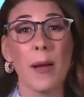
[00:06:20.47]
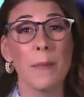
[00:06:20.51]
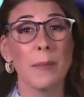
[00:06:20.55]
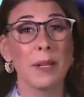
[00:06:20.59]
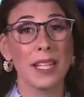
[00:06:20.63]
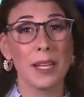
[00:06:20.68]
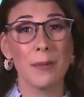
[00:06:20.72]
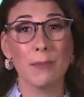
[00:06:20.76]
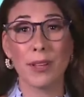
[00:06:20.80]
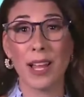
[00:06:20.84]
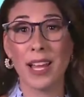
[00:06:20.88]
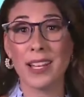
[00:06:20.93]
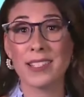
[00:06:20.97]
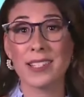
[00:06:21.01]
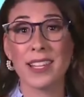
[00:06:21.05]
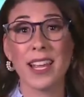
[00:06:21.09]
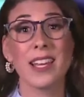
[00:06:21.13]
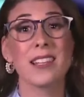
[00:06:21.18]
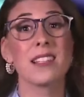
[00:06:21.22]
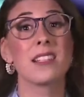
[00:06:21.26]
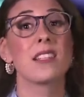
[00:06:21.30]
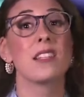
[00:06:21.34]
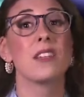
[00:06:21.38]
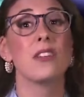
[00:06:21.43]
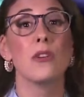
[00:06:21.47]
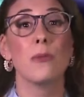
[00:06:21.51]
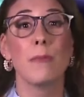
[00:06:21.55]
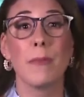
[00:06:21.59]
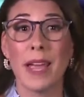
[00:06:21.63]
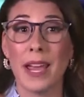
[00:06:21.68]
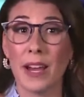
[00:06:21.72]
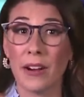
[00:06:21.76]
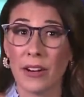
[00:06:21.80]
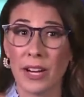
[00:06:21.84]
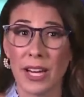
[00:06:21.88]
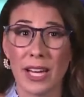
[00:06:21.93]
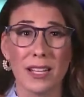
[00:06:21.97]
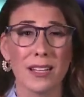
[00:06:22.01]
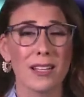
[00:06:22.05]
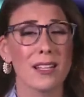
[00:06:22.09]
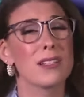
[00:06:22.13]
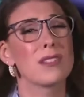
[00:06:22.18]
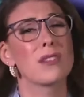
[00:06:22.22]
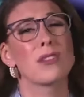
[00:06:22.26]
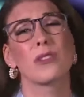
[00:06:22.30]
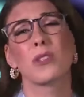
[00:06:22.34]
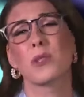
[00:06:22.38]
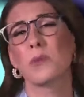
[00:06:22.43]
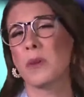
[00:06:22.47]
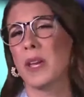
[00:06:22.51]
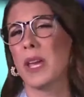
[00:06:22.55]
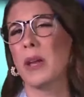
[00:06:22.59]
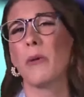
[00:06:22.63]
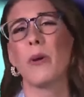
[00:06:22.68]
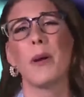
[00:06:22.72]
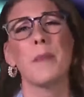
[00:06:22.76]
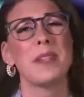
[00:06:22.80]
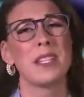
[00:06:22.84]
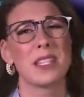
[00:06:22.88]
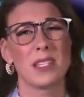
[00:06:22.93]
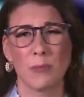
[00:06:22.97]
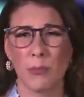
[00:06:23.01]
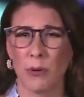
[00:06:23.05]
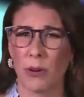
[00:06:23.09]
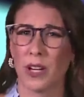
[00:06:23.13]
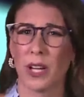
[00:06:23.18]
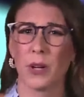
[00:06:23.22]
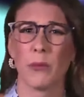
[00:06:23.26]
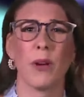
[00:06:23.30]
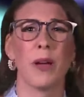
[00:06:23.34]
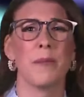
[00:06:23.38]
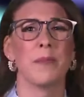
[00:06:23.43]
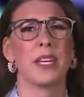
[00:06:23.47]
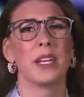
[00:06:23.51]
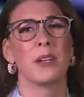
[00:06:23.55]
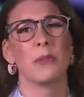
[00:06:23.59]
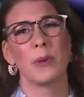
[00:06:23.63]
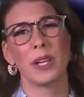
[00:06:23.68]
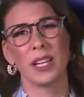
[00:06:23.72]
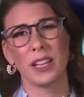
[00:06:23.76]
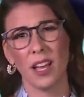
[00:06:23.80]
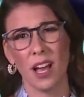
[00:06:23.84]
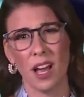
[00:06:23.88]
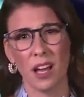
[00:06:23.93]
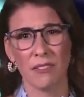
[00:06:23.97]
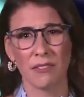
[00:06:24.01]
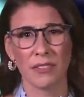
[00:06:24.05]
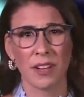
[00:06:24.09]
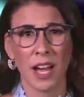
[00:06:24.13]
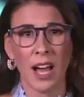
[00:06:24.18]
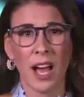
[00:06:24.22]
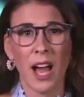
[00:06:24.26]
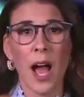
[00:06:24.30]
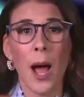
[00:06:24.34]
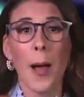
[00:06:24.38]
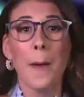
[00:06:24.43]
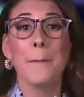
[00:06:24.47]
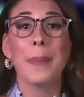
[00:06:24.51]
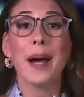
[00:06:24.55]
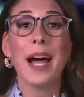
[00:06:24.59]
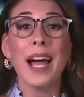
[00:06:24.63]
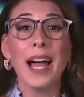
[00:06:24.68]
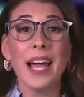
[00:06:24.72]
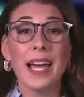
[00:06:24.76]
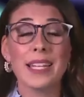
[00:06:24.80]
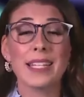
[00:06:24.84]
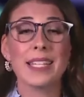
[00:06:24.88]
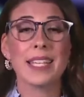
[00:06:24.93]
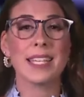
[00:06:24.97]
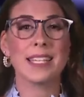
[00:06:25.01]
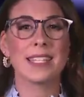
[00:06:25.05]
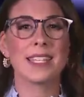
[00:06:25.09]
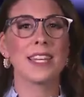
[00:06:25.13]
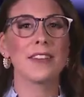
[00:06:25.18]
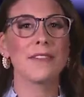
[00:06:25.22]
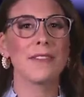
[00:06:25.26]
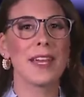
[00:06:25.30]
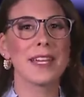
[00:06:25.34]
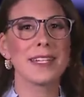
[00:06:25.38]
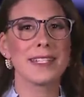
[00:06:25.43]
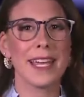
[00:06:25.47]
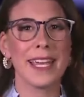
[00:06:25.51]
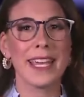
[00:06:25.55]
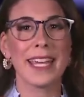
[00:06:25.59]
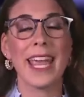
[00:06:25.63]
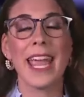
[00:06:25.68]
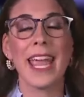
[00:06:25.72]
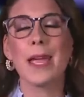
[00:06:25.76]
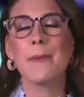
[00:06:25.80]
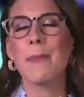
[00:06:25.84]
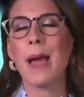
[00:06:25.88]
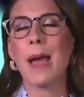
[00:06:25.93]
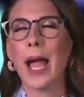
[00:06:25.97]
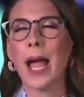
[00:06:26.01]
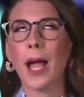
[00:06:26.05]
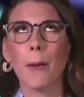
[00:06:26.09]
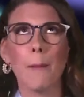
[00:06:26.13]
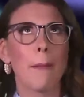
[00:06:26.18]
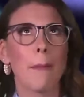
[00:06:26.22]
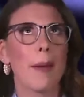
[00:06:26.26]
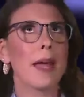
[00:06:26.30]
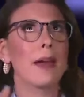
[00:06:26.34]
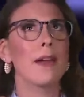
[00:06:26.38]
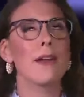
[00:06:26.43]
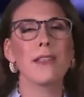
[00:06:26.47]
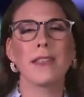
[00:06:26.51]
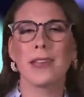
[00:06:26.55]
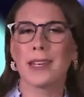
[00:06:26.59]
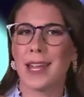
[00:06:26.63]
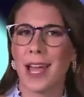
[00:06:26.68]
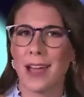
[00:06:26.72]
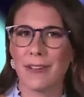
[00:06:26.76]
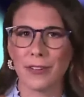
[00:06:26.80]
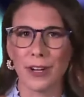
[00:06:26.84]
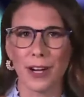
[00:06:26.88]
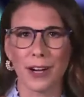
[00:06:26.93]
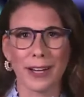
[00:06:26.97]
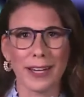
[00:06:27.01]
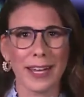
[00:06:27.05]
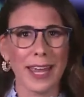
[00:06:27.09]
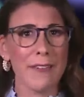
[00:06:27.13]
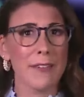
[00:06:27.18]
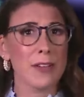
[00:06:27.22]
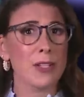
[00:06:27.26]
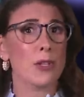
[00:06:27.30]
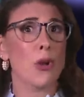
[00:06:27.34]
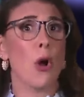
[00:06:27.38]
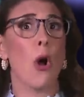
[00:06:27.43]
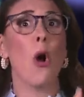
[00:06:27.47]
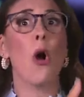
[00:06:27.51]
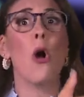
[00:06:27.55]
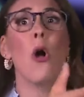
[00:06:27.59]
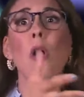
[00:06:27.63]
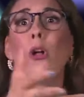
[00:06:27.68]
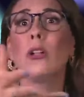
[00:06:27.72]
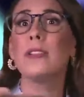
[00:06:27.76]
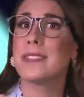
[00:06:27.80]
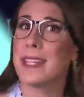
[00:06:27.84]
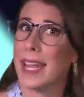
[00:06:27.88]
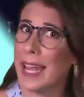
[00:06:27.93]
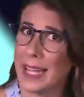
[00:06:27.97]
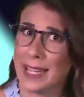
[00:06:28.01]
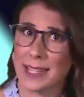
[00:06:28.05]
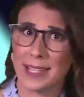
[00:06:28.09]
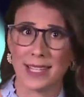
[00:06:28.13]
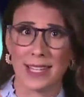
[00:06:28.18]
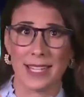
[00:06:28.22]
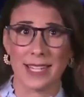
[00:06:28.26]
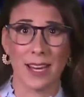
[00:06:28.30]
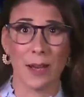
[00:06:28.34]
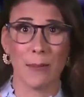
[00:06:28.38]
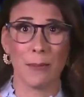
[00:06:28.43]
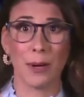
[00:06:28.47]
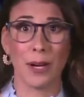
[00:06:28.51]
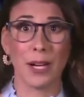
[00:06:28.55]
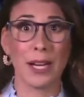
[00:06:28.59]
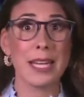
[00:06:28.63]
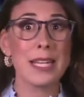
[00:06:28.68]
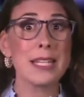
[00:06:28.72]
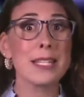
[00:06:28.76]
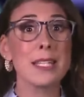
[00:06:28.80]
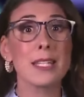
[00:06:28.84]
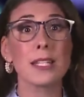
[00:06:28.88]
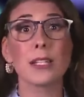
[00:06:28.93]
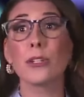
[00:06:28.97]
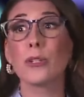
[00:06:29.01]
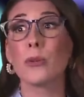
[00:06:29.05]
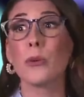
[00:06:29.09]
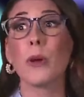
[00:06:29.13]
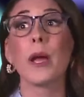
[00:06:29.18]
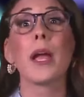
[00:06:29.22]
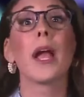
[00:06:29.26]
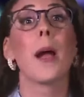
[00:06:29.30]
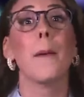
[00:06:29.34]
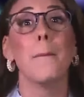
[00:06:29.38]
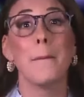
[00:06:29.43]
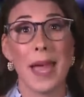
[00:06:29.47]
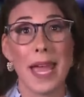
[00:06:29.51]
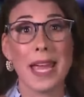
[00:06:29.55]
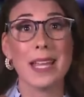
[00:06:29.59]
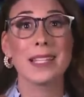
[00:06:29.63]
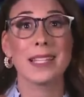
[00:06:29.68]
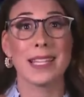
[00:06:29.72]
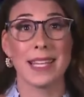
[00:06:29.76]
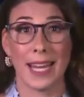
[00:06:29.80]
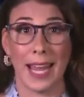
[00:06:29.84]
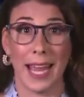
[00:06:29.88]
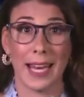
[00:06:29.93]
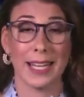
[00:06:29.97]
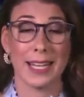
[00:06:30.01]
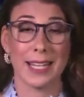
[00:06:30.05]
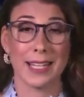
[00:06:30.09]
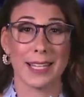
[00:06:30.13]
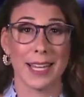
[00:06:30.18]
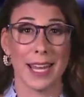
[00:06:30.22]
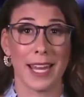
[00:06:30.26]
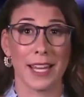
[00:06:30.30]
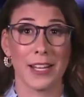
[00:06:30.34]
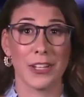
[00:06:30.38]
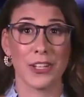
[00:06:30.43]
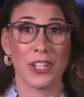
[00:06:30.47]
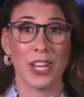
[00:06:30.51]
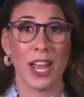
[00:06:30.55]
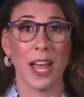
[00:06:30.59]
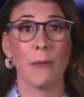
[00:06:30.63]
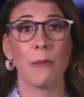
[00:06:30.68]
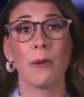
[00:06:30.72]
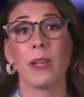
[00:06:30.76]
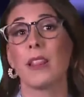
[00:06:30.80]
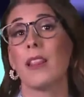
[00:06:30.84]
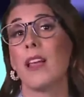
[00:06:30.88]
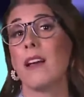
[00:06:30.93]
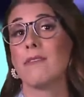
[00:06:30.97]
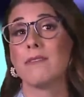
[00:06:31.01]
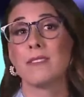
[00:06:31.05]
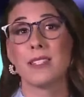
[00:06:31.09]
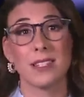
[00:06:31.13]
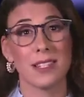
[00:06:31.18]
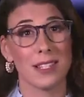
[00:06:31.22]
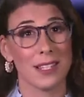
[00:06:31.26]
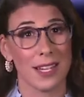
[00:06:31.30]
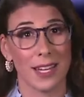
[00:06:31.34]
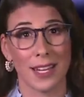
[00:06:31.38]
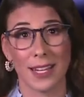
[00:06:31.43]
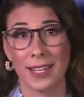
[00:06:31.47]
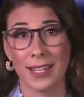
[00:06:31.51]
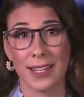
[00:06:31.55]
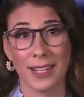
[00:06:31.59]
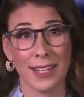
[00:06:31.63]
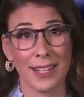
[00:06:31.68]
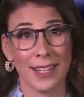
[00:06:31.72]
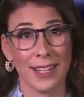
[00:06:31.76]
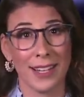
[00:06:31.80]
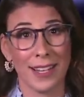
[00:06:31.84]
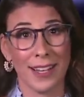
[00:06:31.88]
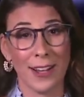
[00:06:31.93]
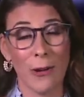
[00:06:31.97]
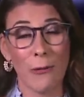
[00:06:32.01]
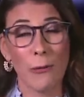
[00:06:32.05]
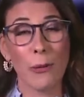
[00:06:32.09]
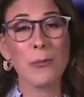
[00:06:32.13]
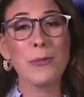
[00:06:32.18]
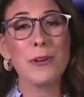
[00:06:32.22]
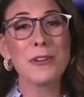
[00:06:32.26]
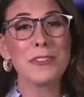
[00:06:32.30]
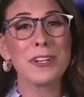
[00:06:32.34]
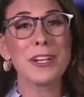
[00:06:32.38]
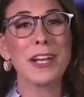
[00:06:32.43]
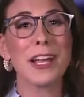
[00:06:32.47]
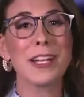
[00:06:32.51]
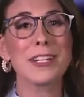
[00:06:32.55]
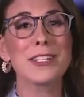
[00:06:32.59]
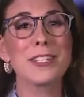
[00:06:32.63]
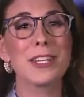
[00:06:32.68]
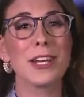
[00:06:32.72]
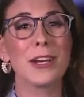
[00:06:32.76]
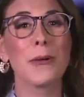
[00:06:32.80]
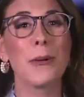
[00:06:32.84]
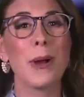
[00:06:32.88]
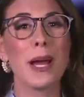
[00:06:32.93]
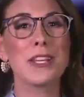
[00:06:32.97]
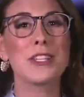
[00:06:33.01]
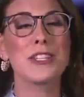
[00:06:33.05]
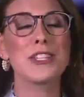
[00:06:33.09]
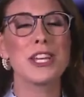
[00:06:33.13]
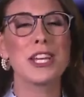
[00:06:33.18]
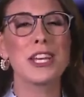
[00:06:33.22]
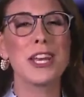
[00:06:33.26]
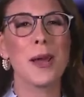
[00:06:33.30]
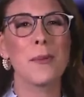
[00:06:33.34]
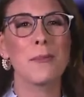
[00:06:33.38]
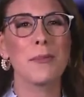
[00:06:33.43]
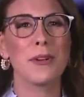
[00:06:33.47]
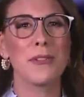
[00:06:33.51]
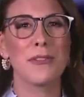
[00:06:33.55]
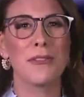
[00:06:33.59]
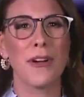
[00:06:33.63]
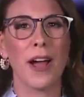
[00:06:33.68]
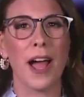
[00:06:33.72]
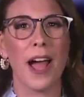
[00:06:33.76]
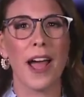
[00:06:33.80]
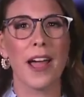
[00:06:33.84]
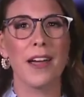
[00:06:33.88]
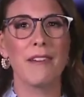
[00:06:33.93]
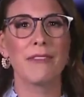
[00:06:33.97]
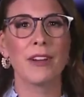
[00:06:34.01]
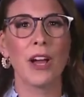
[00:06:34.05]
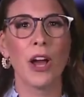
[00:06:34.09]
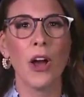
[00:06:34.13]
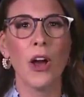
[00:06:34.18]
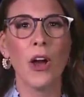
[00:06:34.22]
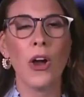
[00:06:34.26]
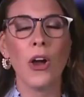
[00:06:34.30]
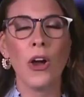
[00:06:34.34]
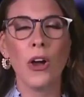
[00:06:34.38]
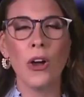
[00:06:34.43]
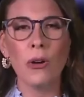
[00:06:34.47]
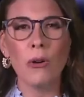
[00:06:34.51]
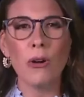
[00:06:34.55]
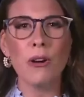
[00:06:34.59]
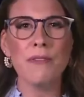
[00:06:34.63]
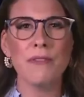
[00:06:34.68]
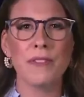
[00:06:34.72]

Emily Blunt as the new Mary. That's so sweet, women supporting women, we love. But Dick Van Dyke came back better than ever, gave us a whole dancing number. He's still doing amazing at his age, and we love to see it. We're moving on to question number five. Who